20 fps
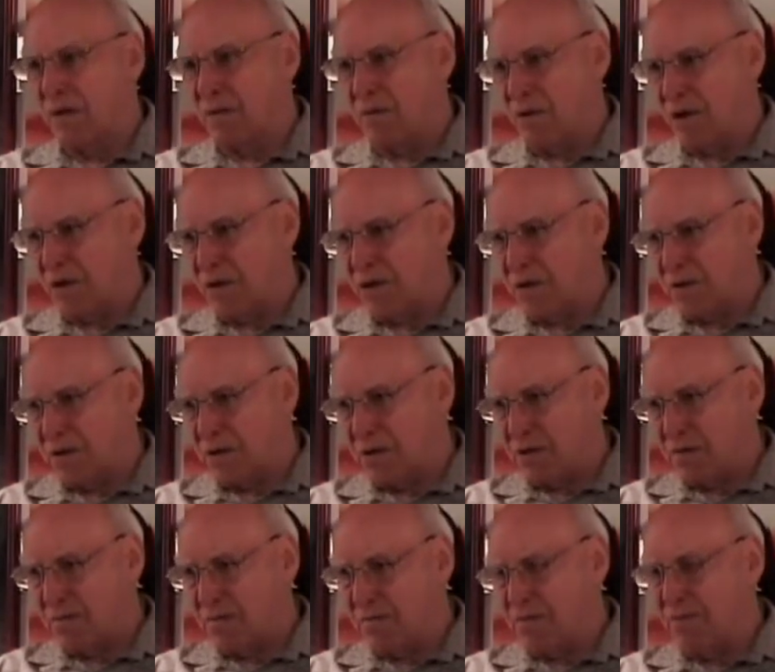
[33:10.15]
were
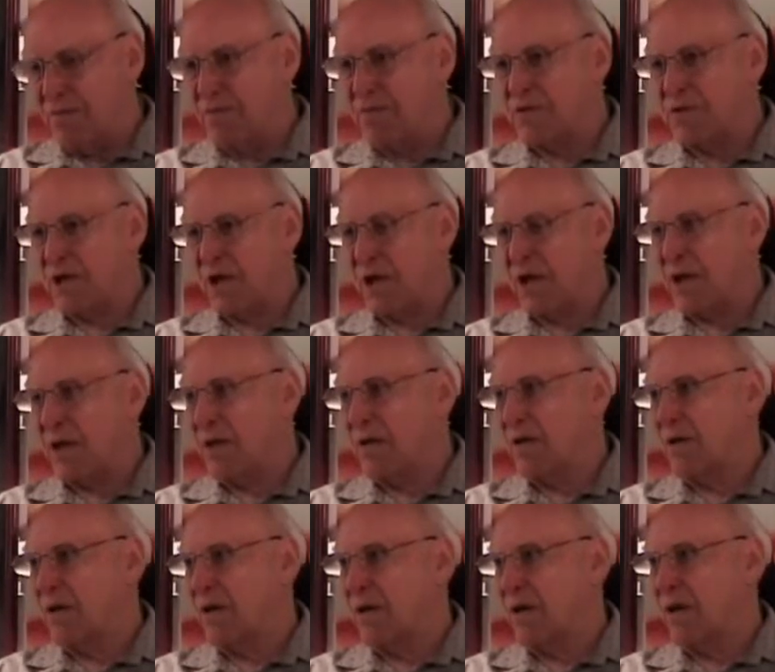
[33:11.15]
sick
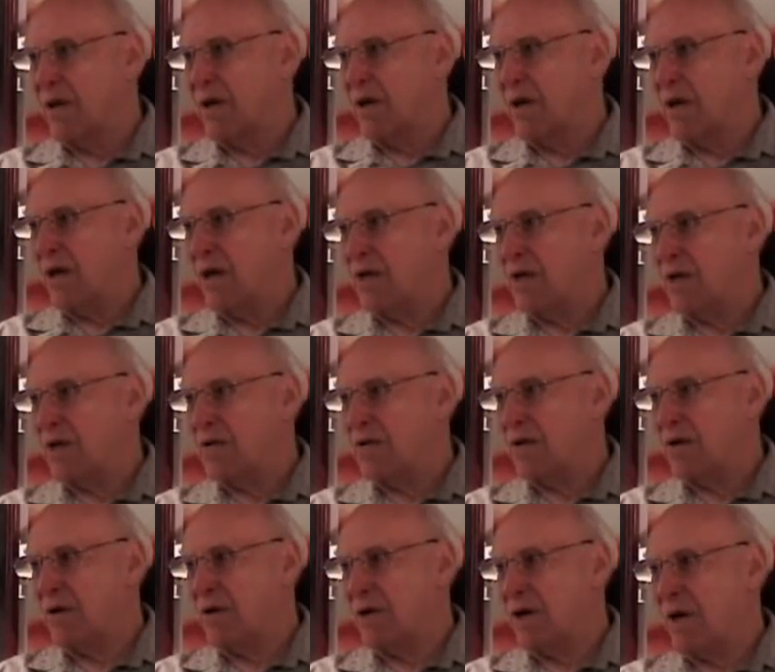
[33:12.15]

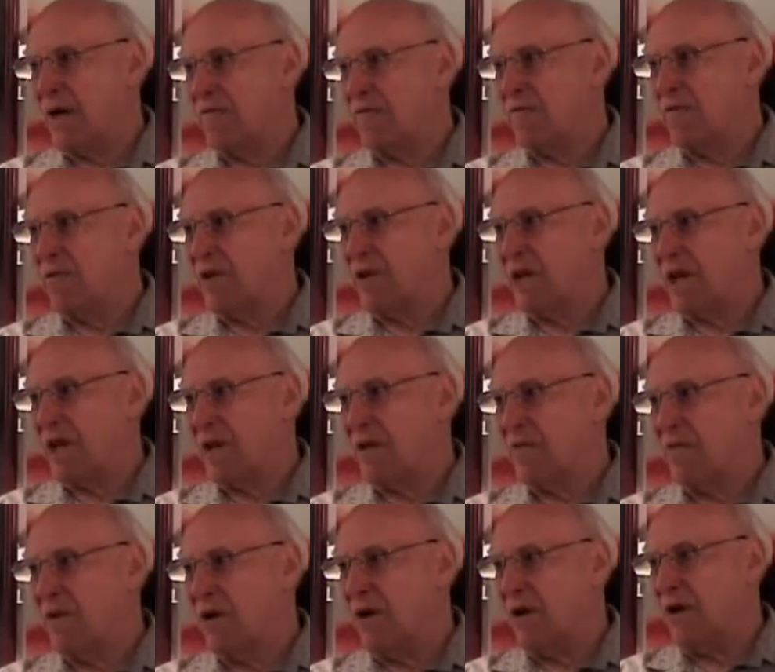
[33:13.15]
shortly after we got
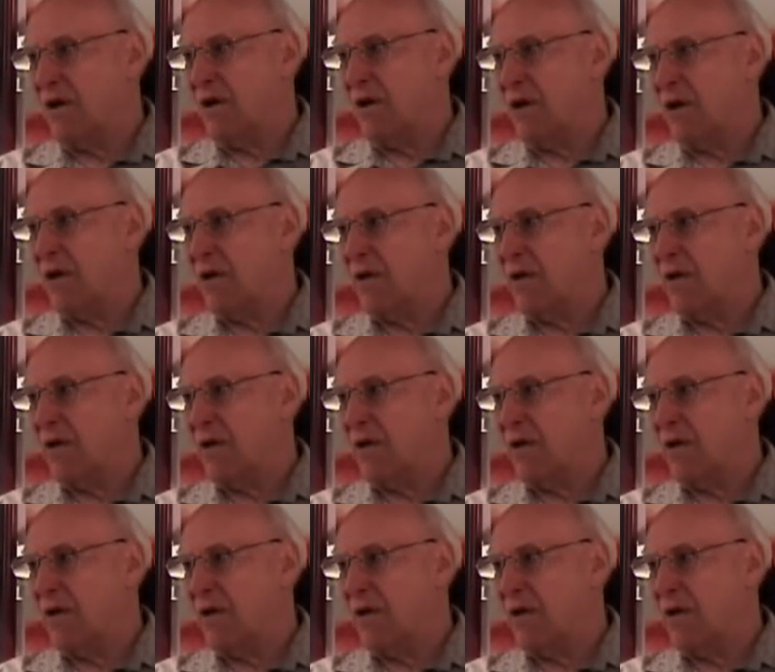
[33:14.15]
in the water.